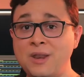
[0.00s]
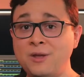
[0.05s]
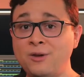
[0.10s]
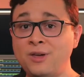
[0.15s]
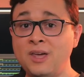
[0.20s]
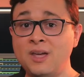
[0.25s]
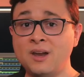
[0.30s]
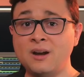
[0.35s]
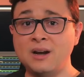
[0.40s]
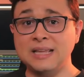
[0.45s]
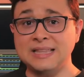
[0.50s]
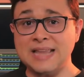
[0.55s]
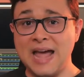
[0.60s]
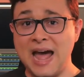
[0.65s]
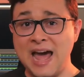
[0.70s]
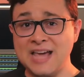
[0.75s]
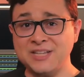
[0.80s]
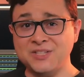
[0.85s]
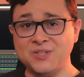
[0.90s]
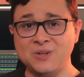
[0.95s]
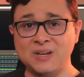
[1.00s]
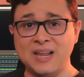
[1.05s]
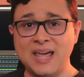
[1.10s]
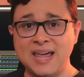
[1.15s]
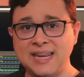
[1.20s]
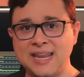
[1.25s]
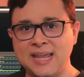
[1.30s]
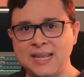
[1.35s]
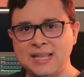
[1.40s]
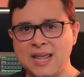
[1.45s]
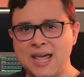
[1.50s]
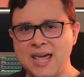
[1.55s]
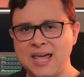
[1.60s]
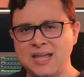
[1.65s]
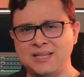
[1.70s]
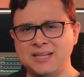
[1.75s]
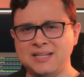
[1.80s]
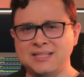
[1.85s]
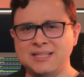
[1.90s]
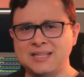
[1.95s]
you hear it isolated,
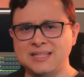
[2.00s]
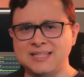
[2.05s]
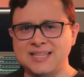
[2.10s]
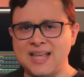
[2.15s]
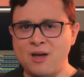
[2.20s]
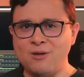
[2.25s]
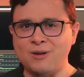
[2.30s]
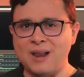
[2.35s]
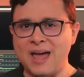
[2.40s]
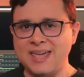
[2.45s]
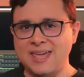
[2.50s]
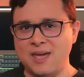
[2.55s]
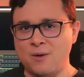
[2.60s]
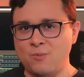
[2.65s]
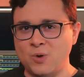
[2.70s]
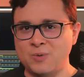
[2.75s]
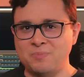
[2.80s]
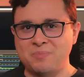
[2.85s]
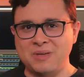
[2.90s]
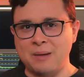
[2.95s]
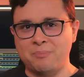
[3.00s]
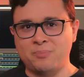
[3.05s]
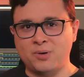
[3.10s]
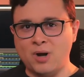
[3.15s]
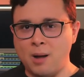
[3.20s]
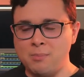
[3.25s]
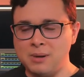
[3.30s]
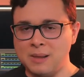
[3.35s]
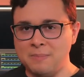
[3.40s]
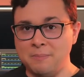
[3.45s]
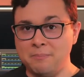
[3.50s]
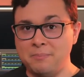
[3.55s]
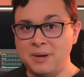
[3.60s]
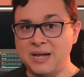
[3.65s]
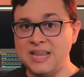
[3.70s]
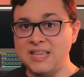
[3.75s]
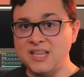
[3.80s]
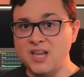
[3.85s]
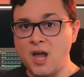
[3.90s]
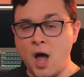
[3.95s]
it doesn't sound like it would be a problem,
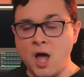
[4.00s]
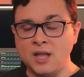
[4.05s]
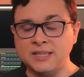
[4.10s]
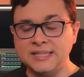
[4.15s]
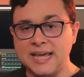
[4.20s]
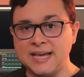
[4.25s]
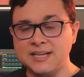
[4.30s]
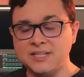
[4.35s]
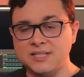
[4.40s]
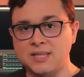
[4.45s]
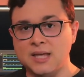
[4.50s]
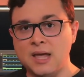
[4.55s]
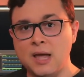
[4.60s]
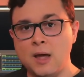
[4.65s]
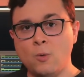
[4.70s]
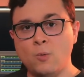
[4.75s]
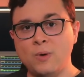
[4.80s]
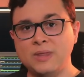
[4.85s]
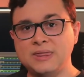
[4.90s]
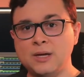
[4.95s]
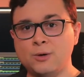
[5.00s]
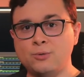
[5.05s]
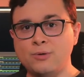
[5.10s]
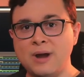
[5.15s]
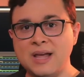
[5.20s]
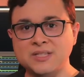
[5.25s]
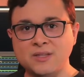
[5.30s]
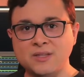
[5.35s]
but in context, with the rest